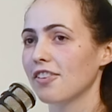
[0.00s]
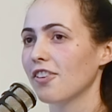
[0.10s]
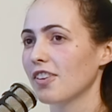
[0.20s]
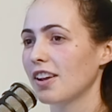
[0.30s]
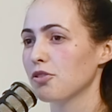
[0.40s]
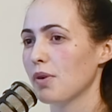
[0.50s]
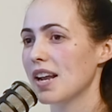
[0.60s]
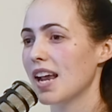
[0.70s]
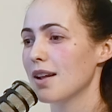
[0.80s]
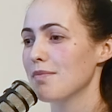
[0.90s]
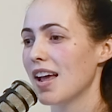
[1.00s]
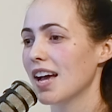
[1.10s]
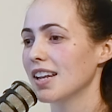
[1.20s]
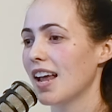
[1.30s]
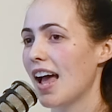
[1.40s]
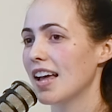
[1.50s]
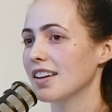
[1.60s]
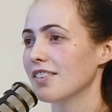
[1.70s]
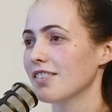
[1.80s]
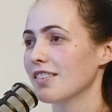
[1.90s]
he's like his right-hand man,
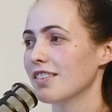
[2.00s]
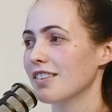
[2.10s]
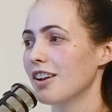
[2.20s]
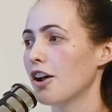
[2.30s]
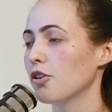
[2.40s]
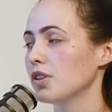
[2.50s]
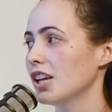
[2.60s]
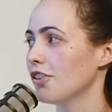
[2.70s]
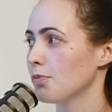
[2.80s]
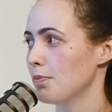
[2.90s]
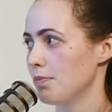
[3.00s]
and not only is